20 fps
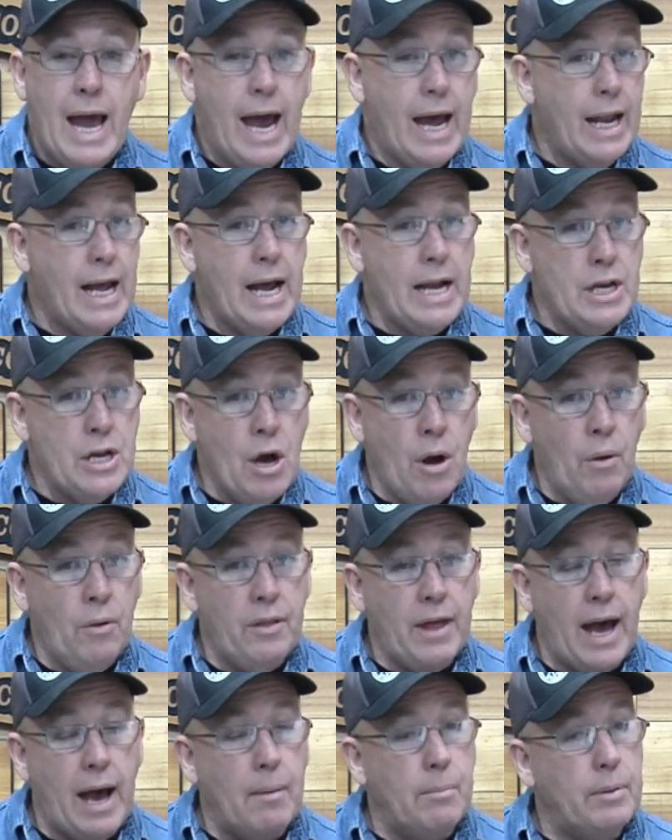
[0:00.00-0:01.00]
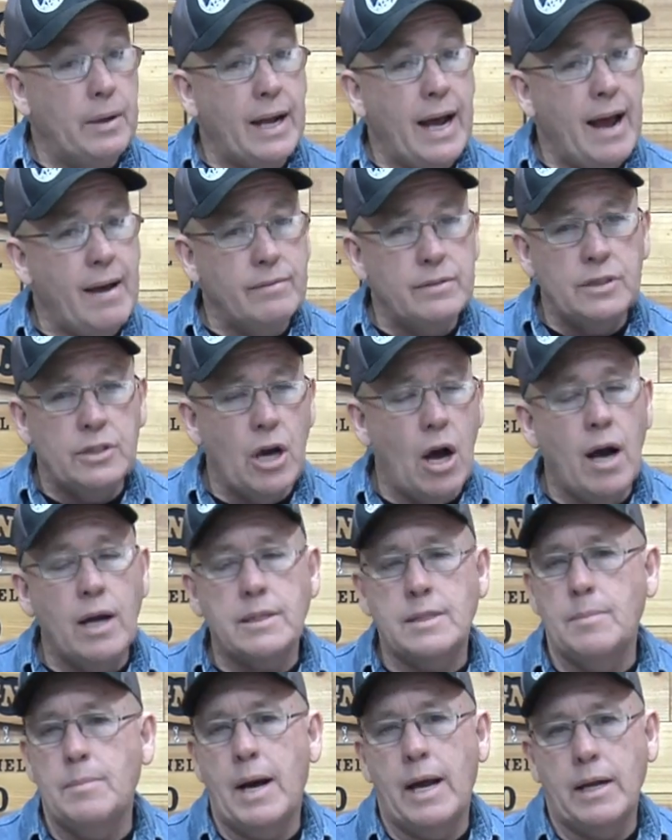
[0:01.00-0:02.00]
and I know that, but I haven't
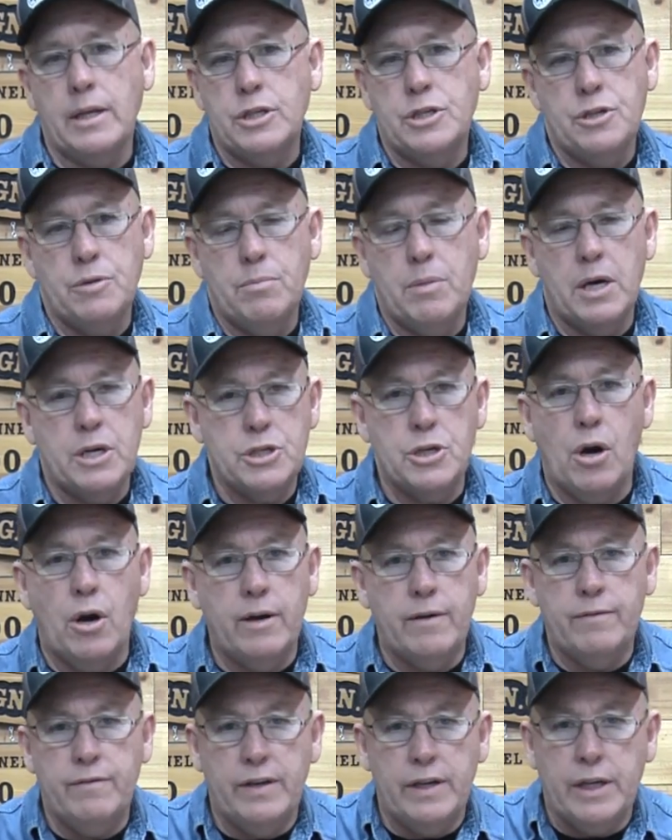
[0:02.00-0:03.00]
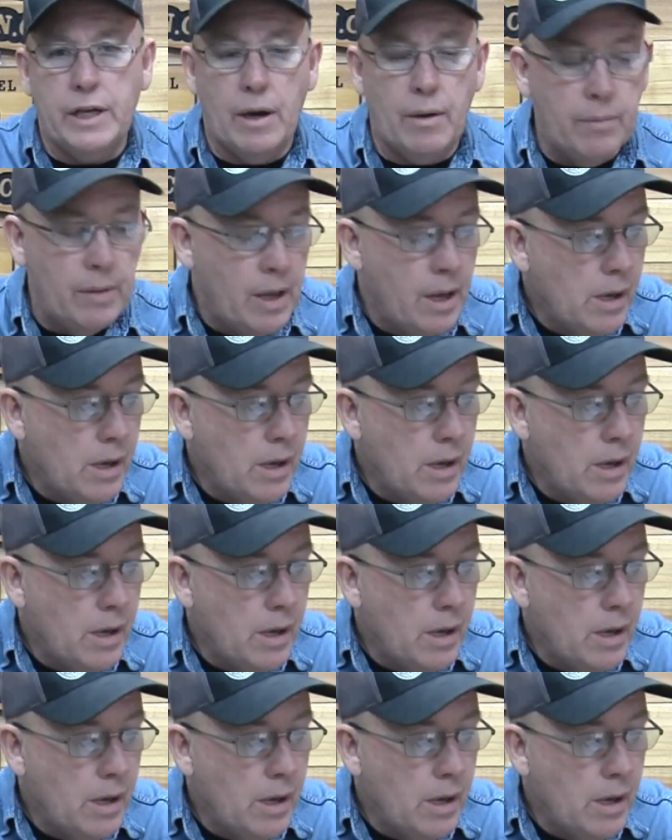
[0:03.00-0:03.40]
talked about it too much on video.